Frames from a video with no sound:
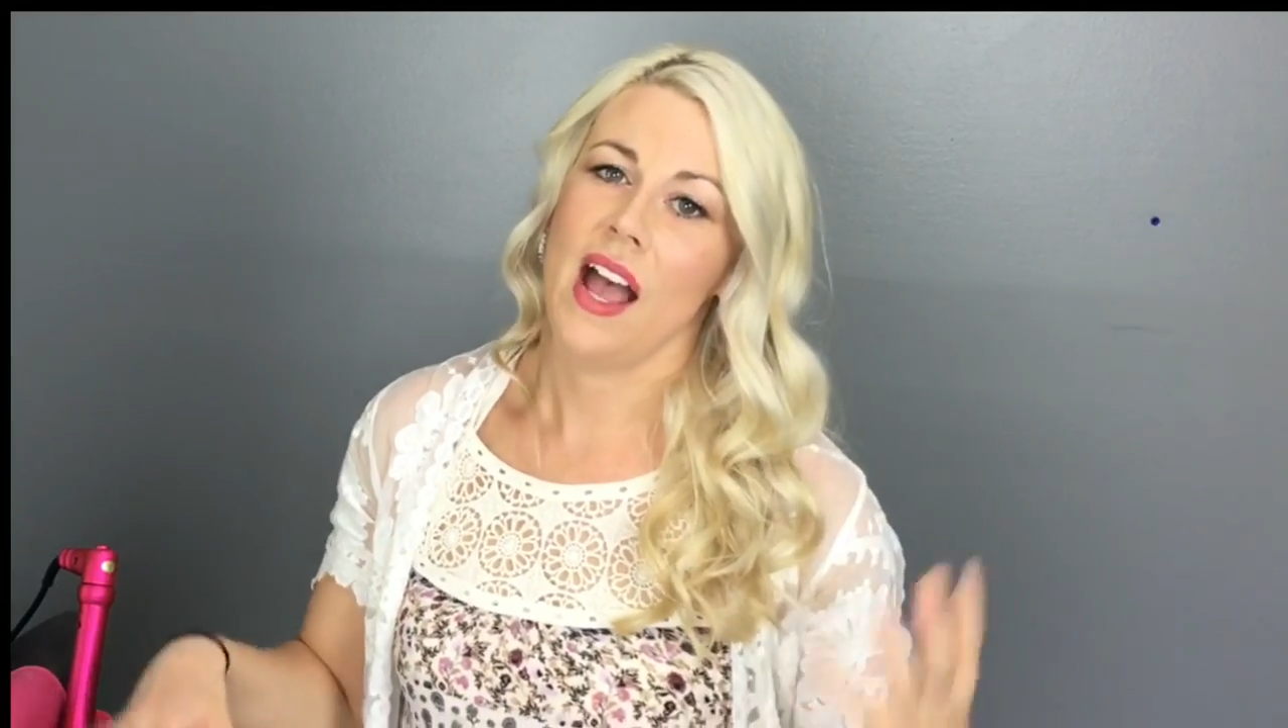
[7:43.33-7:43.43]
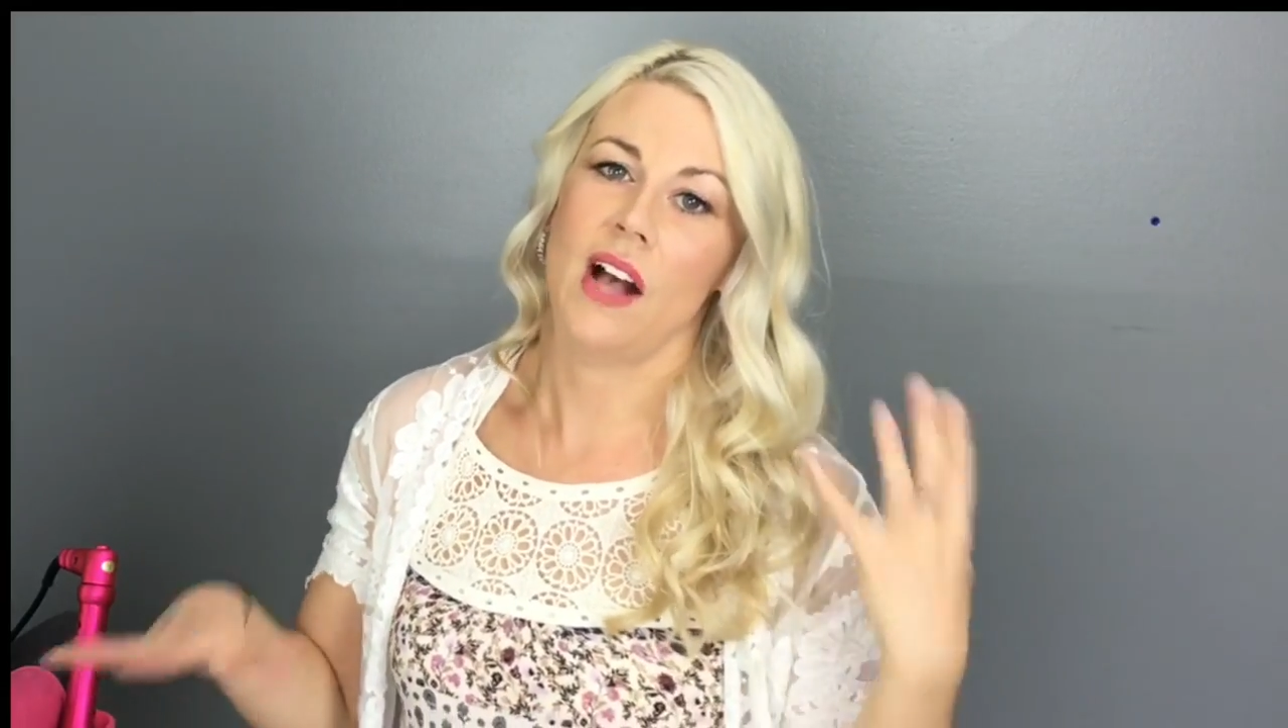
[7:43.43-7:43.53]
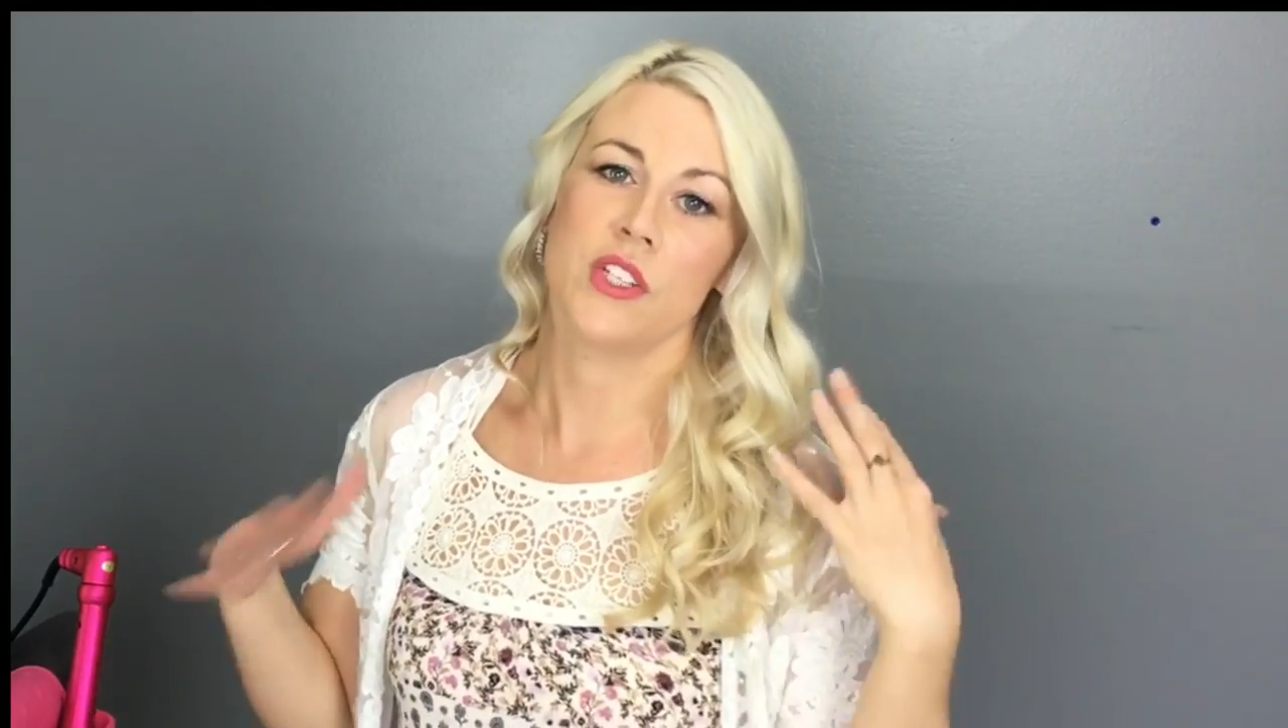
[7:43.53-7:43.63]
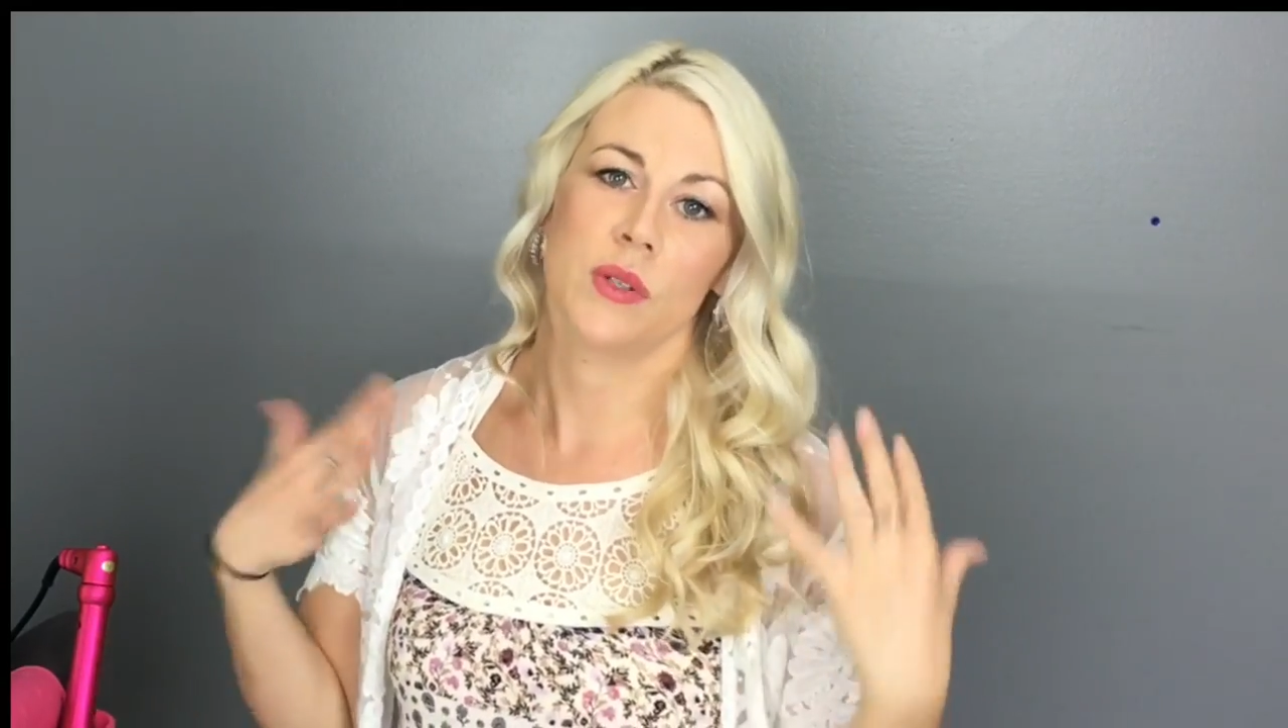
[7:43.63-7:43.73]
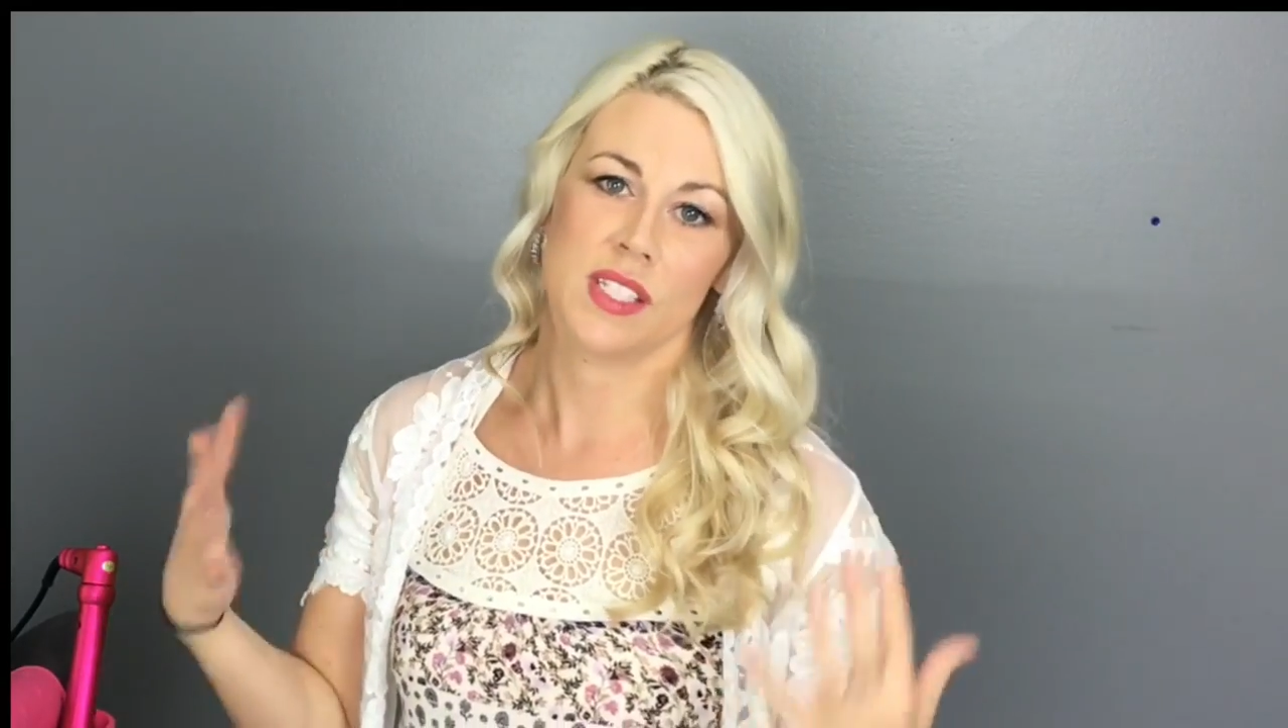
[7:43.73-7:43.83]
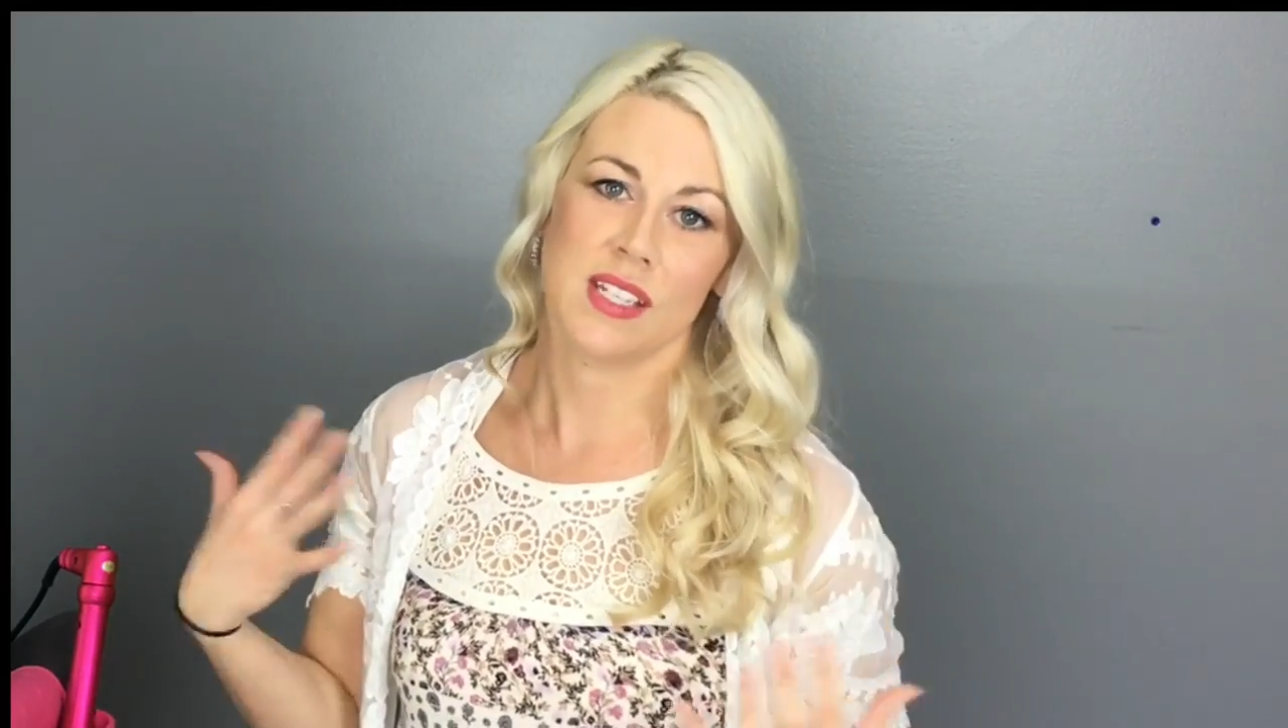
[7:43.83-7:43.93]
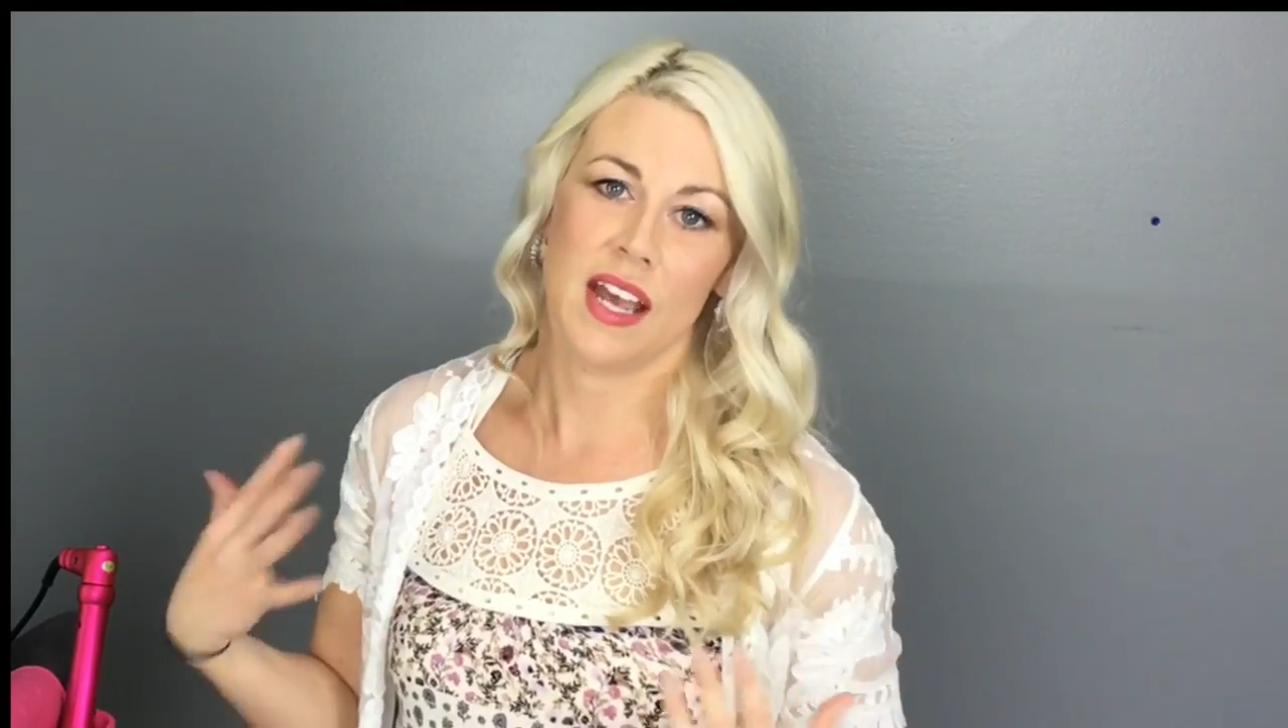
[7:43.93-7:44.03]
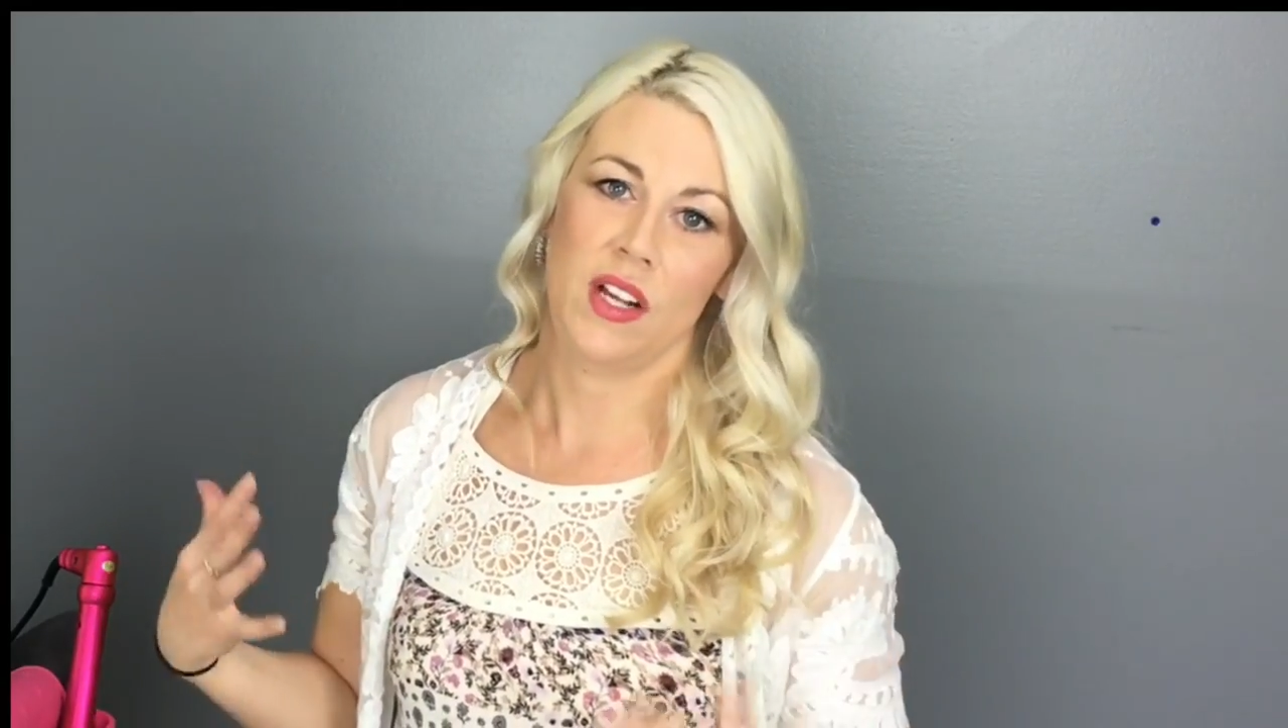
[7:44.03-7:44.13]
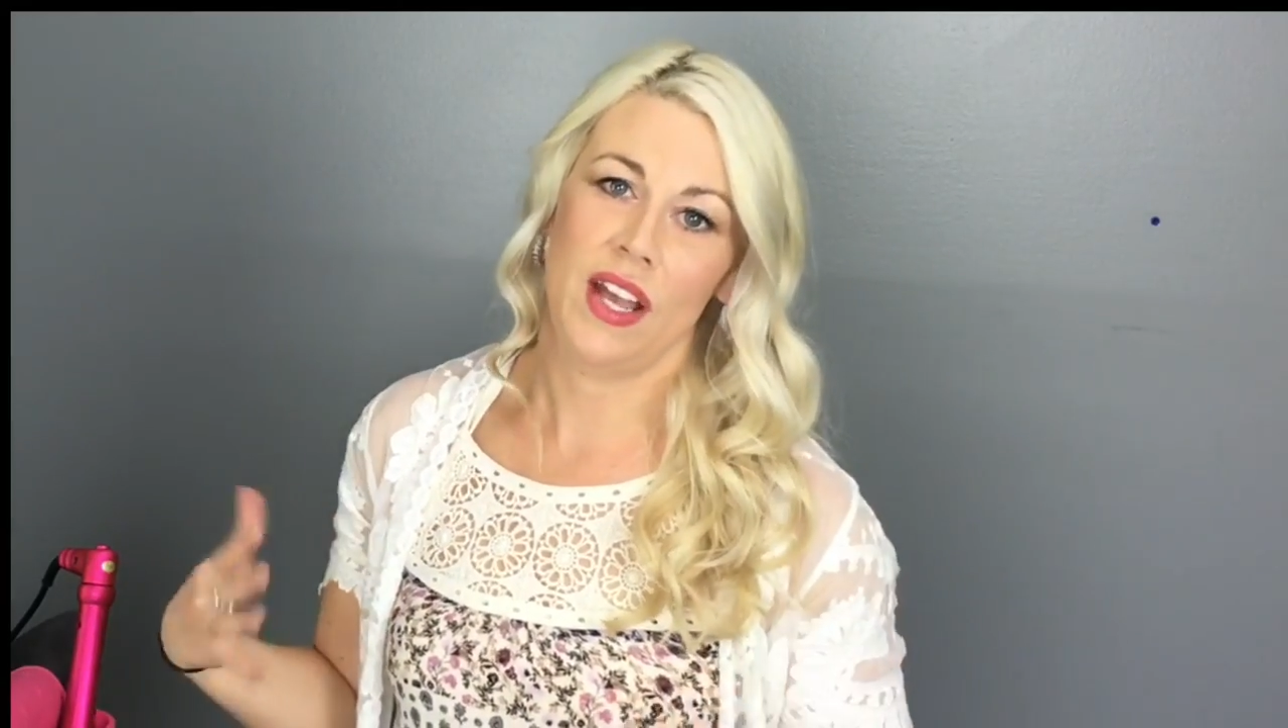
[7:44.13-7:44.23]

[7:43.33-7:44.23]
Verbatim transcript: I'll do a style